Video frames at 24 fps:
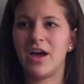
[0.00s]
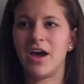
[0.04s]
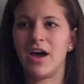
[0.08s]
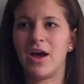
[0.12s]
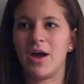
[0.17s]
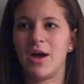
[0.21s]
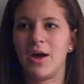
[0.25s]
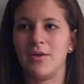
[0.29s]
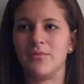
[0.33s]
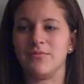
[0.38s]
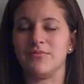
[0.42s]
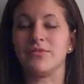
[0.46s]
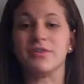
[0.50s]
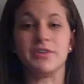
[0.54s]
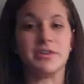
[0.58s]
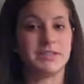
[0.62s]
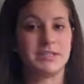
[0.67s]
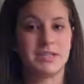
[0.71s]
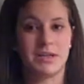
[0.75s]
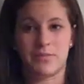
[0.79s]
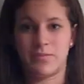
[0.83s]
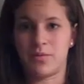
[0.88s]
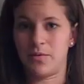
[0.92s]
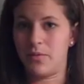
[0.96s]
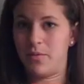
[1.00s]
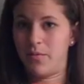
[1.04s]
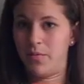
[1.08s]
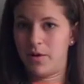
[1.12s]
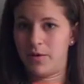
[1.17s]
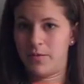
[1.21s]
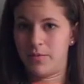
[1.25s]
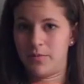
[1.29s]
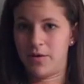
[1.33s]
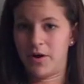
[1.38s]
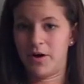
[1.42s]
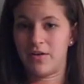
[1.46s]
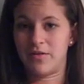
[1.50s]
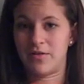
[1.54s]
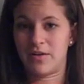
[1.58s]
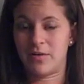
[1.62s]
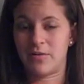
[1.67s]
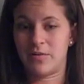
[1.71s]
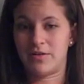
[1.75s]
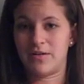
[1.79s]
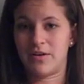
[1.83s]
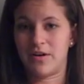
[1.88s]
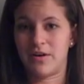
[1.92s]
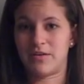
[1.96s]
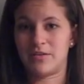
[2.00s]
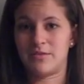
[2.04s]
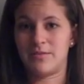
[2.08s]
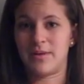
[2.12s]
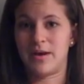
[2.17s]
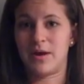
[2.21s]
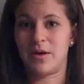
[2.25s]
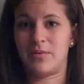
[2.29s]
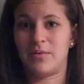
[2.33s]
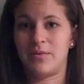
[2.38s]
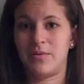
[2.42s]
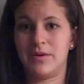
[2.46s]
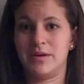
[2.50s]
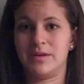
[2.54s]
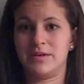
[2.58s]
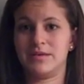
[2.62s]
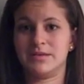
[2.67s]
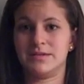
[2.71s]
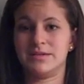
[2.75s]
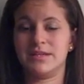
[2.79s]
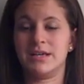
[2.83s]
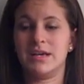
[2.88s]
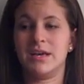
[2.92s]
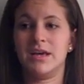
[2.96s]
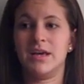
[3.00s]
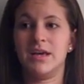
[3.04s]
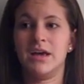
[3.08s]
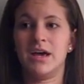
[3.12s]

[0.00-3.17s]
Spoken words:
For example, one part that we talked about was